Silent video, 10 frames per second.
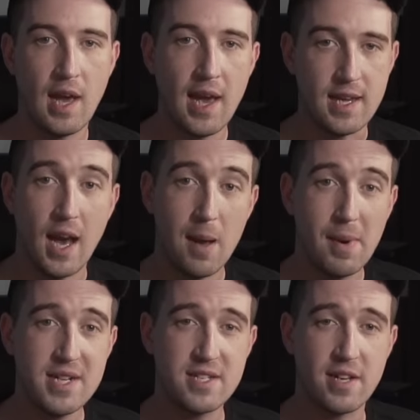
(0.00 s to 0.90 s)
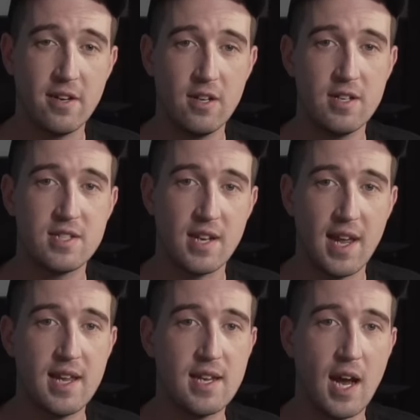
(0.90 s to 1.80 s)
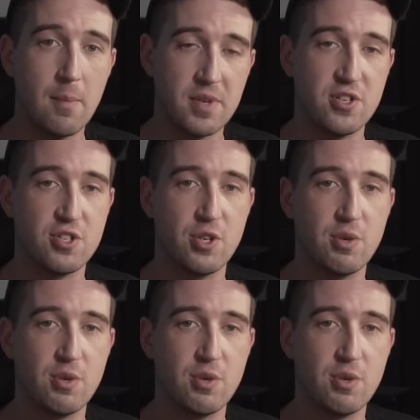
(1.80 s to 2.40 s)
Hey, I'm Mike Skinner. Today, I'm going to show